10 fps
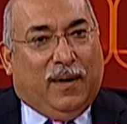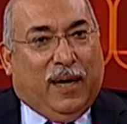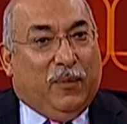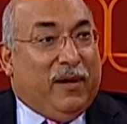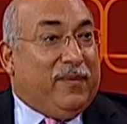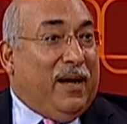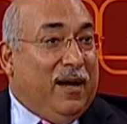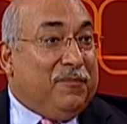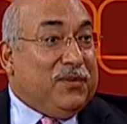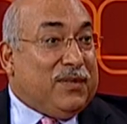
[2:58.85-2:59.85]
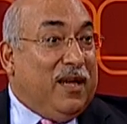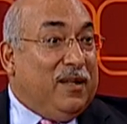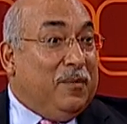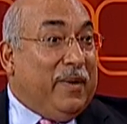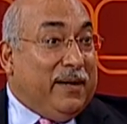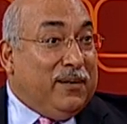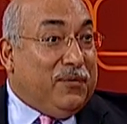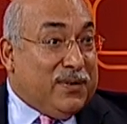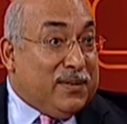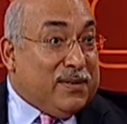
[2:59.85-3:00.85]
I would have to say The
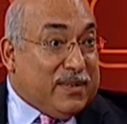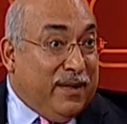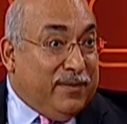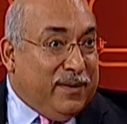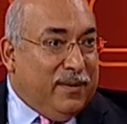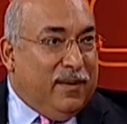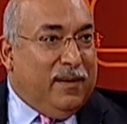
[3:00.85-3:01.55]
Magnificent Seven,